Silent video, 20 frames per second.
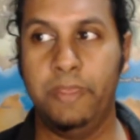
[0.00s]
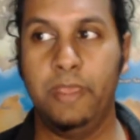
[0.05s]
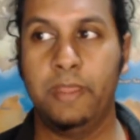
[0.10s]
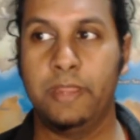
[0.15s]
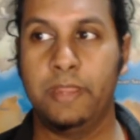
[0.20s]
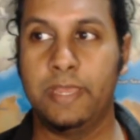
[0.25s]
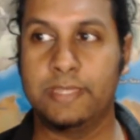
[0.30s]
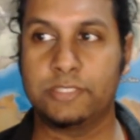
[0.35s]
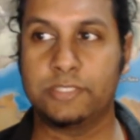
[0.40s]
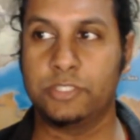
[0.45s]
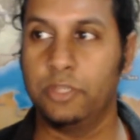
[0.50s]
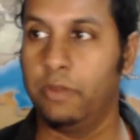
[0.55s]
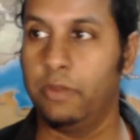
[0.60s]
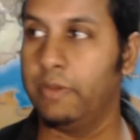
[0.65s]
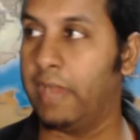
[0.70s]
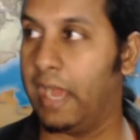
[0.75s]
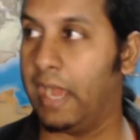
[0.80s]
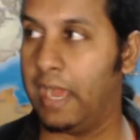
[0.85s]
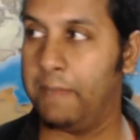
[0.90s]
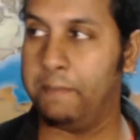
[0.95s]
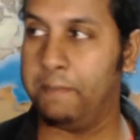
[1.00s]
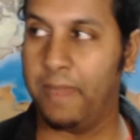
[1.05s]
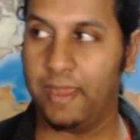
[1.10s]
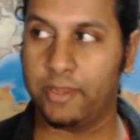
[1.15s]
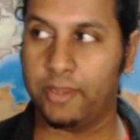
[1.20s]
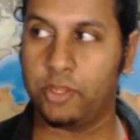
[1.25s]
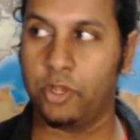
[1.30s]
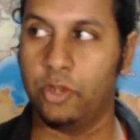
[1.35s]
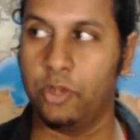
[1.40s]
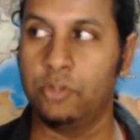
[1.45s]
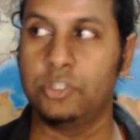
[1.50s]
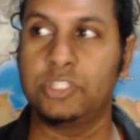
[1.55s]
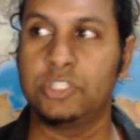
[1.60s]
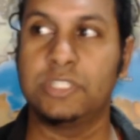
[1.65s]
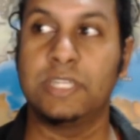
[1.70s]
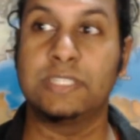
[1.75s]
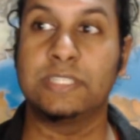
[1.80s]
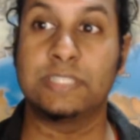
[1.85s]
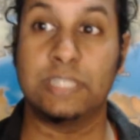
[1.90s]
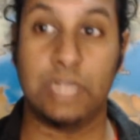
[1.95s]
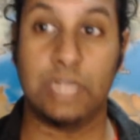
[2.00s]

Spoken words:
Yes, no, my code says that